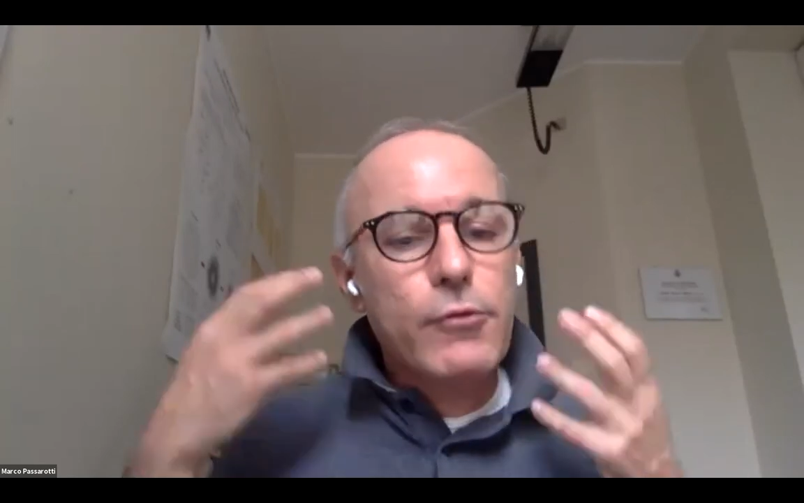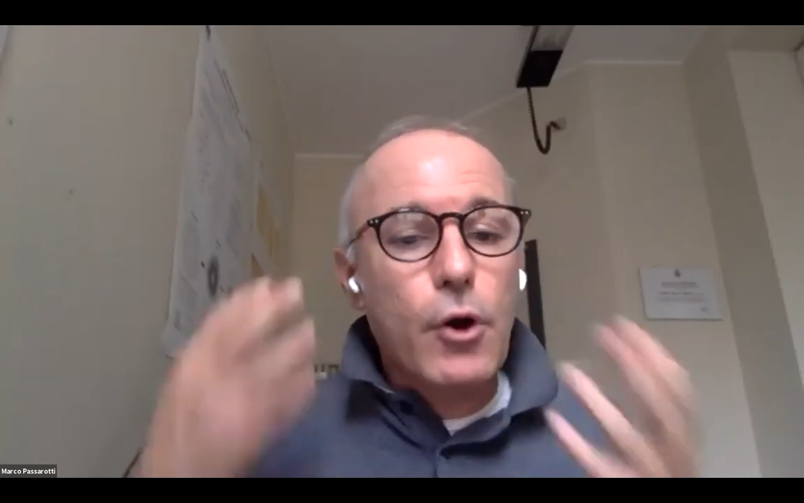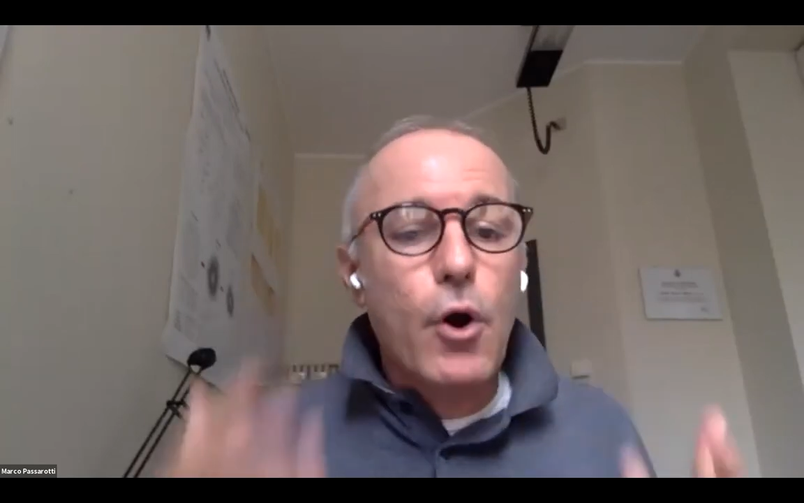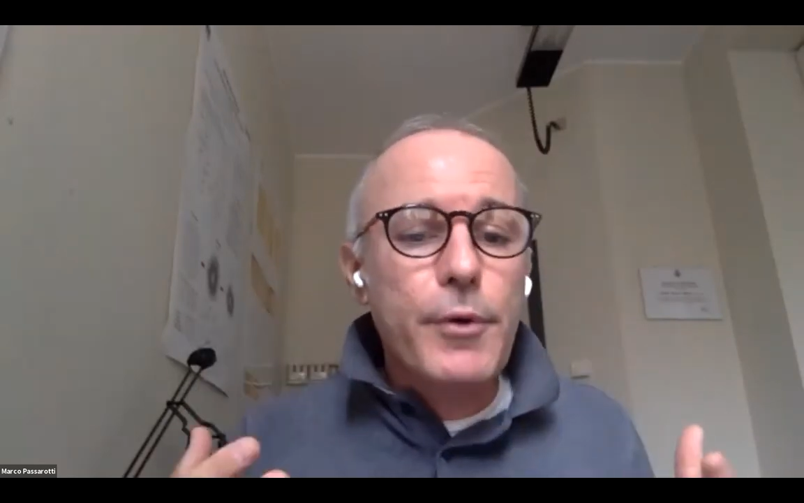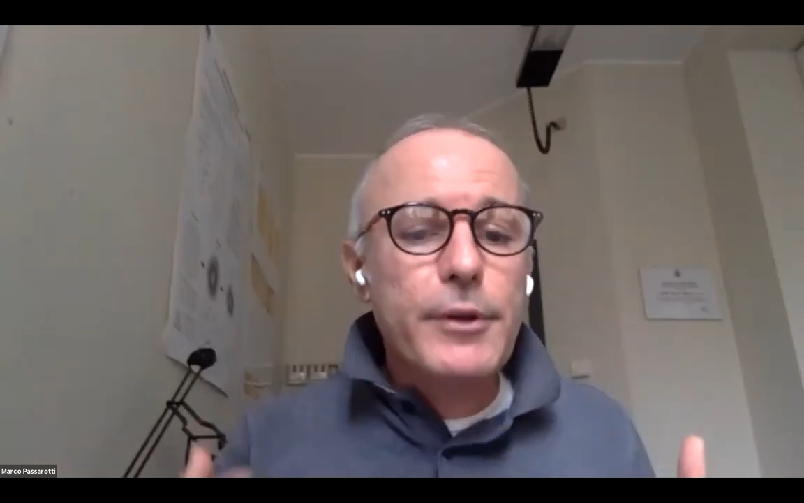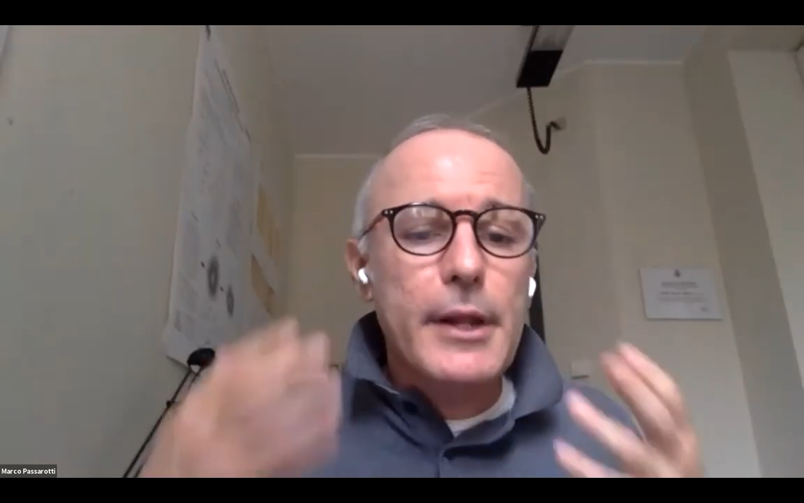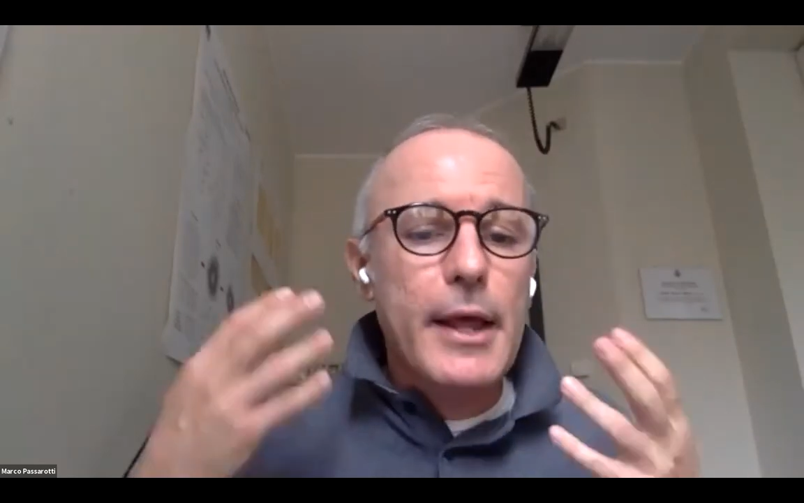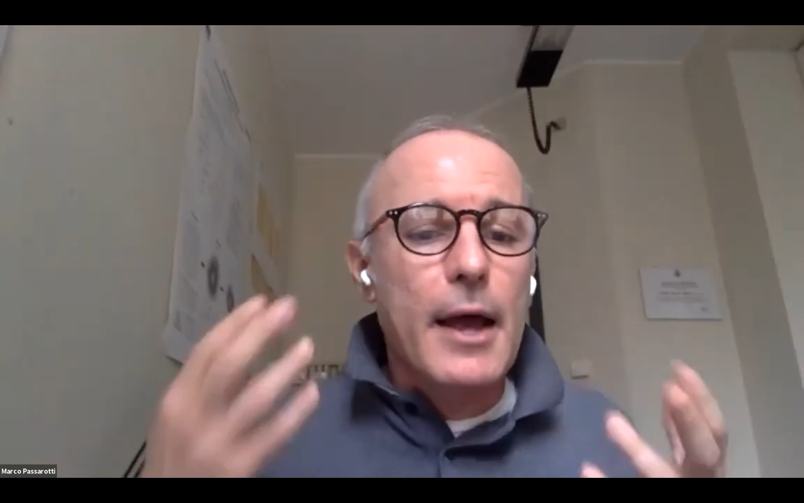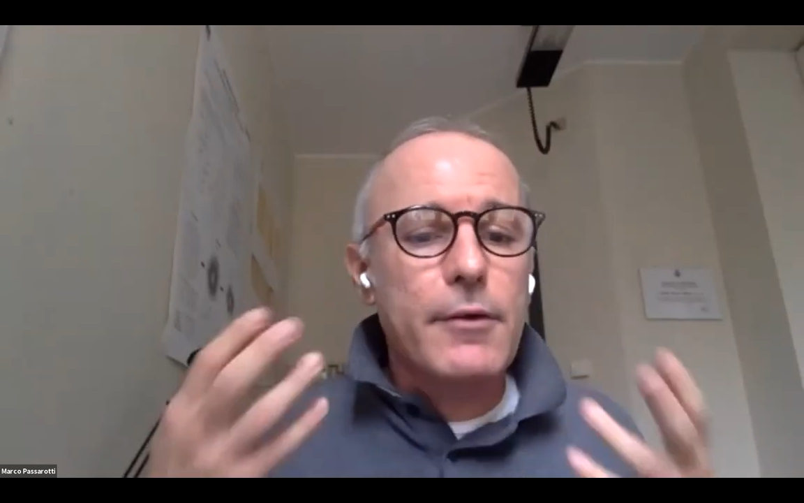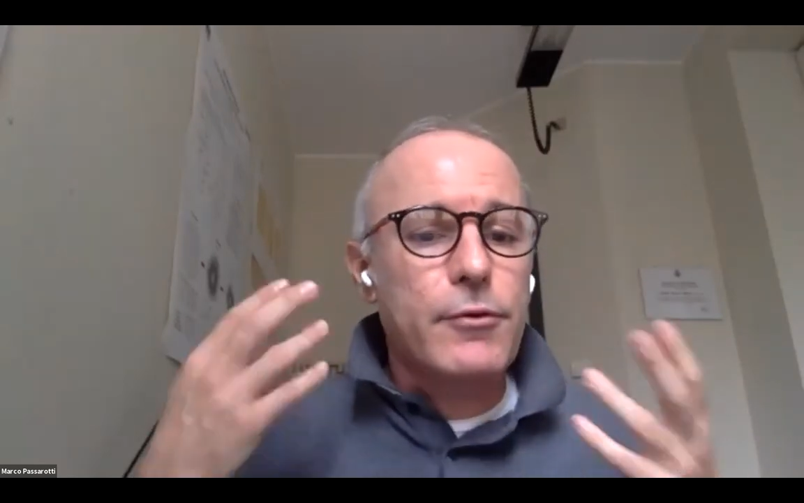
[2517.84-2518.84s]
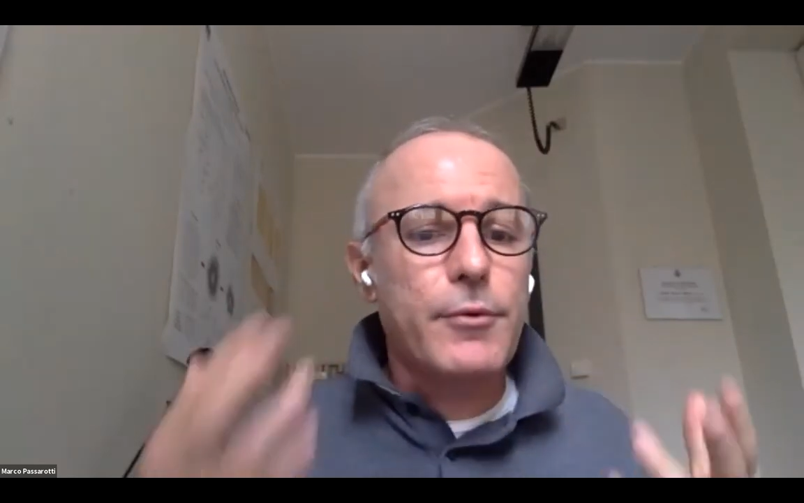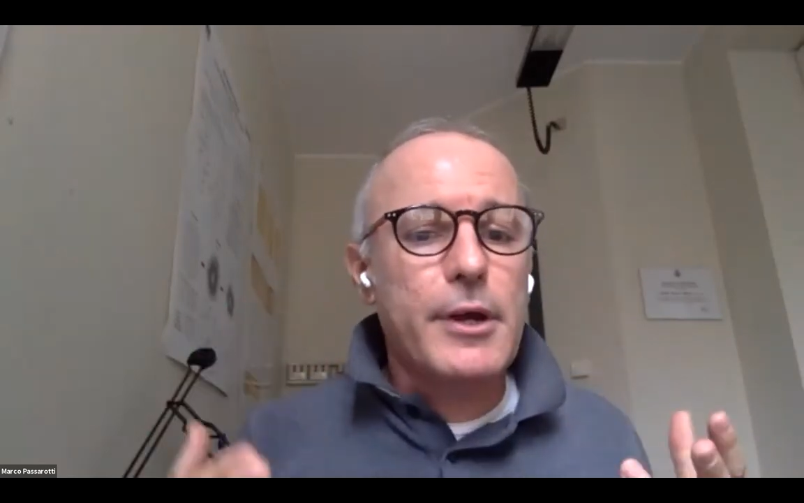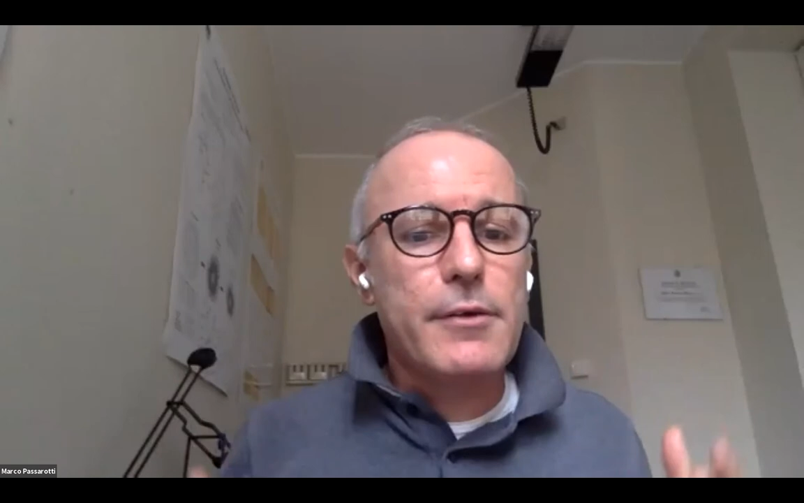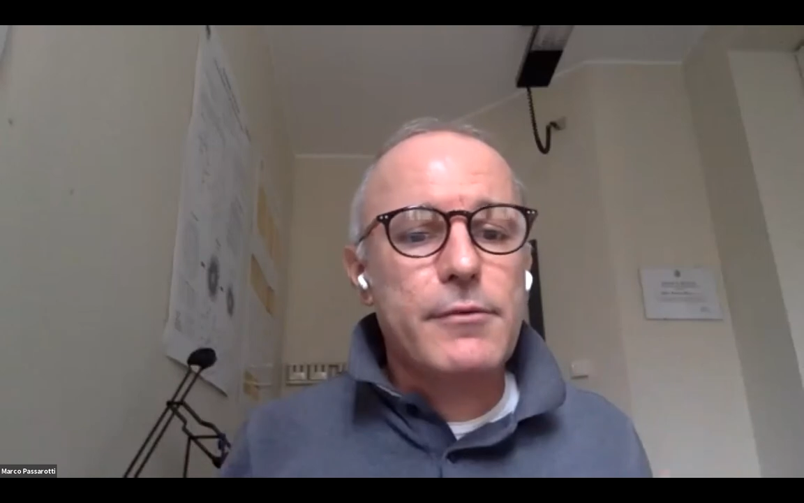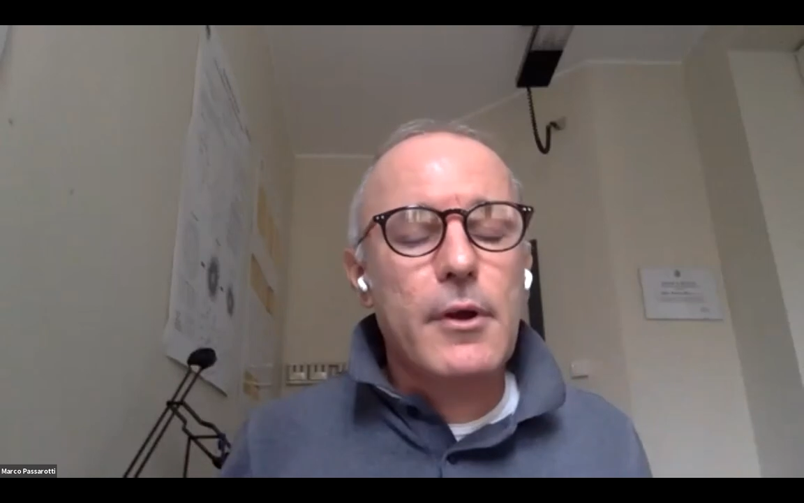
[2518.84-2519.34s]
So currently the answer
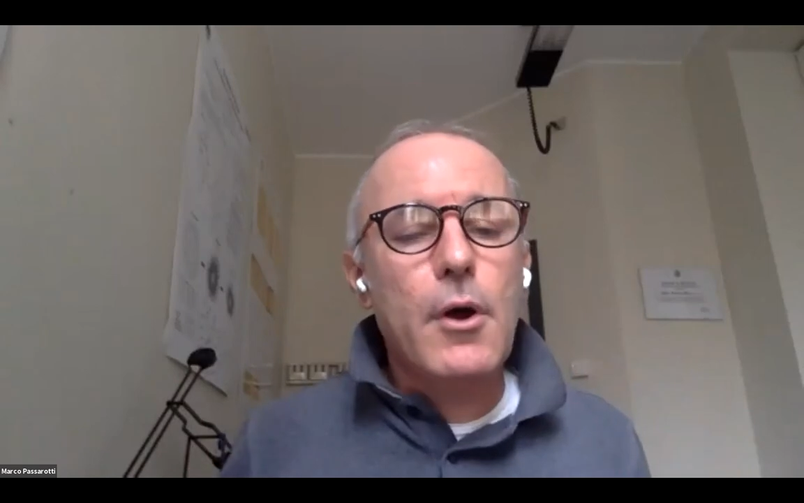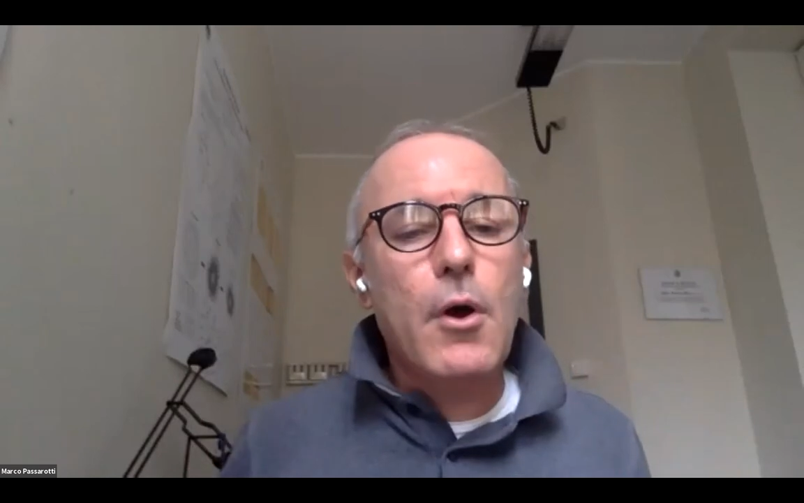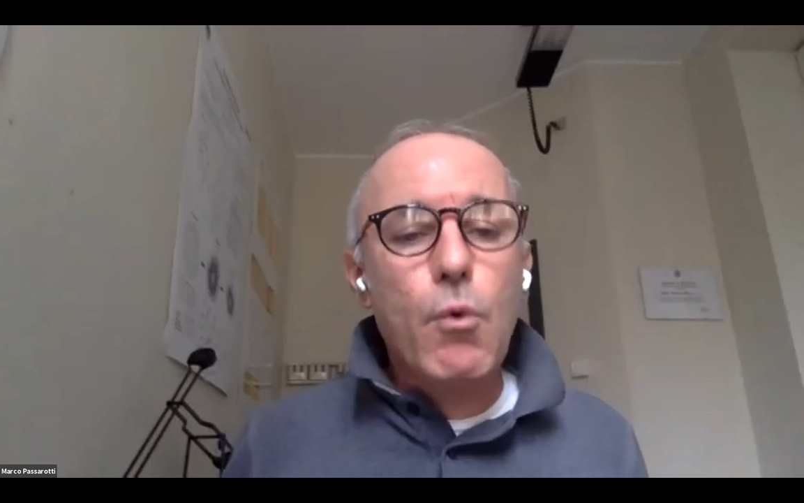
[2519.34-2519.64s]
is uh,